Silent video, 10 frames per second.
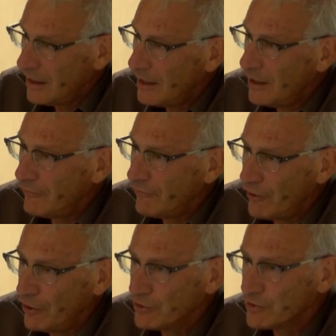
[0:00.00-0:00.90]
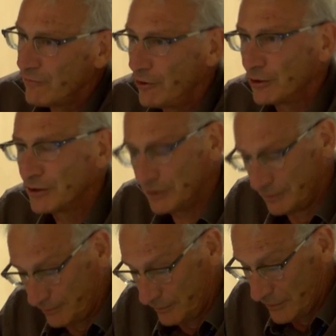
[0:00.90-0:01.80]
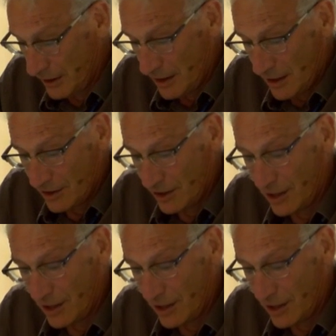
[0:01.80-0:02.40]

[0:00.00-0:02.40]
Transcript: If those folk did